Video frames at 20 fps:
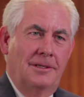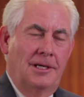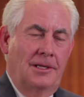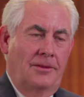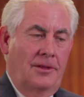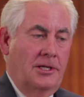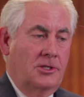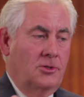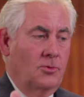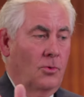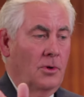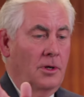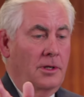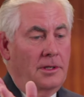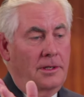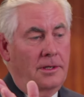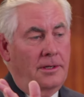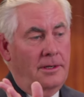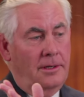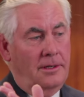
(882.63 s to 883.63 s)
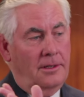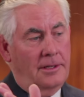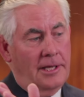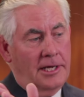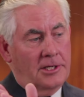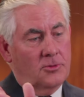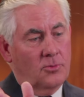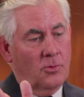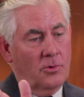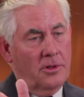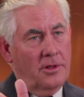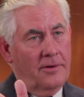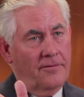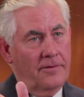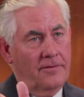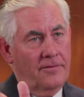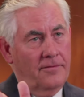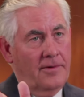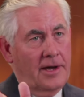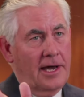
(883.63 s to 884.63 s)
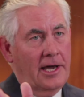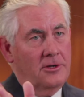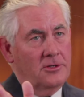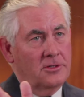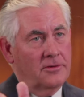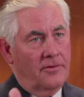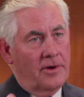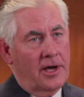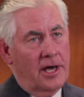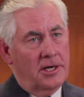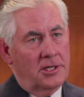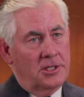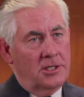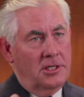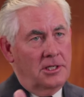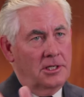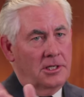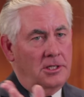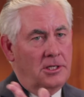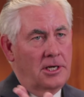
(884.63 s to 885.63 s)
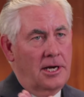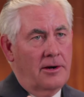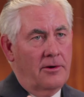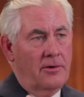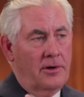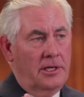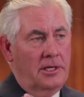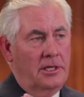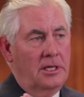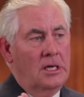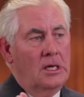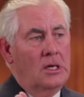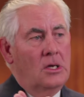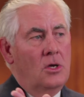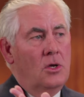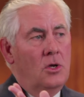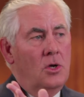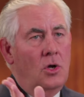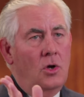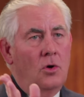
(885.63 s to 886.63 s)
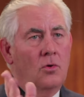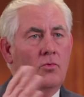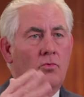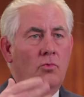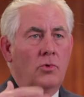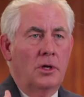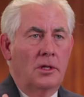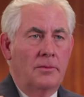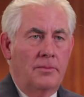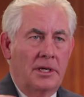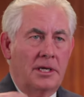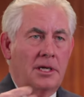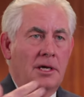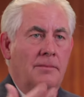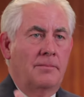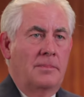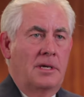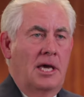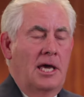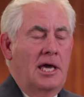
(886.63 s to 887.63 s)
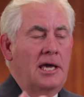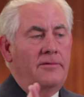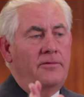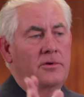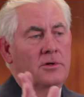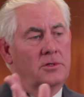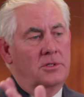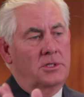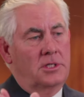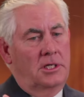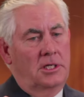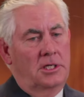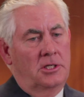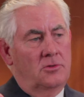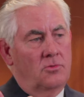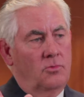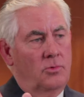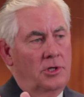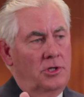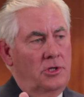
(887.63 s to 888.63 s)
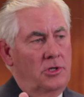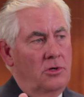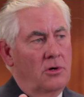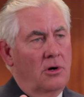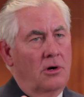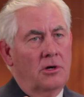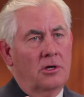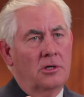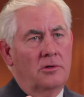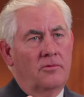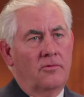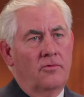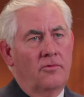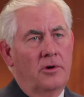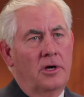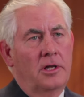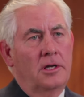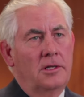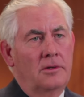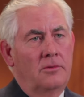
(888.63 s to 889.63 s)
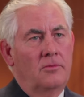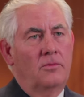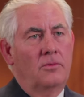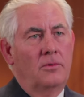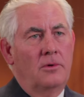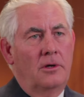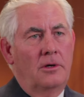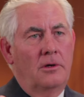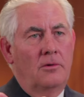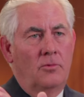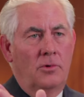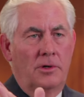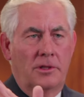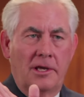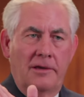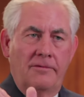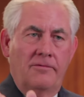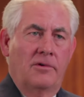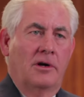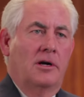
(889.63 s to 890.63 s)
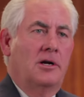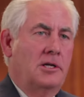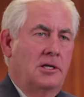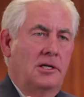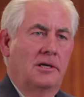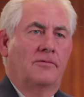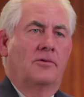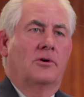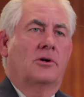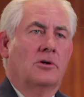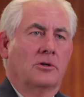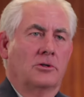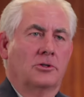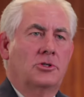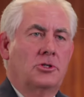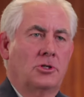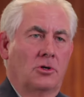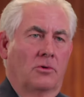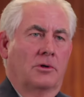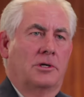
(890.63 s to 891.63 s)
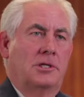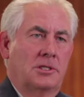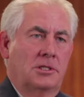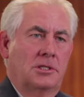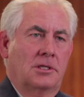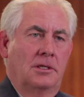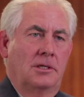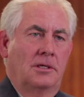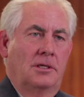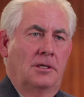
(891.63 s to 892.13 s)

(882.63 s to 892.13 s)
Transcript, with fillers: And that's what that's where the values of honesty and integrity really become behaviors is when you are confronted with a very difficult choice.